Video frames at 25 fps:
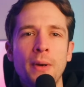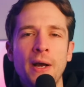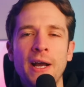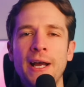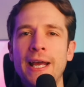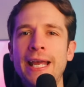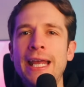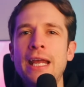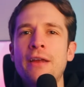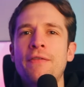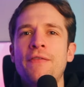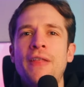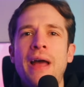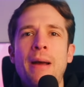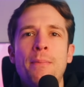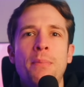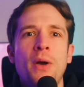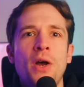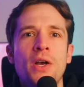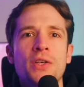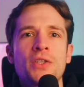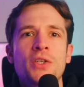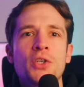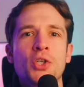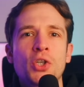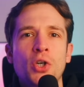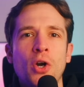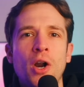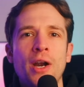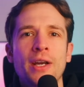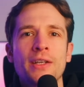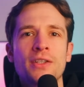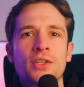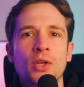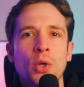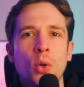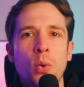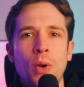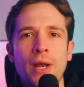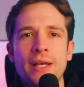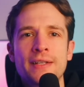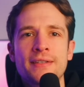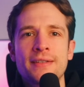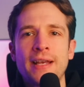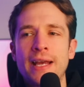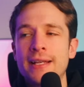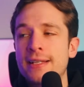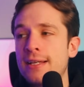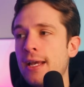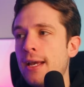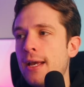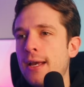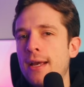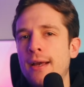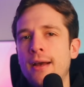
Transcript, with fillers: But if that person trying to quit says,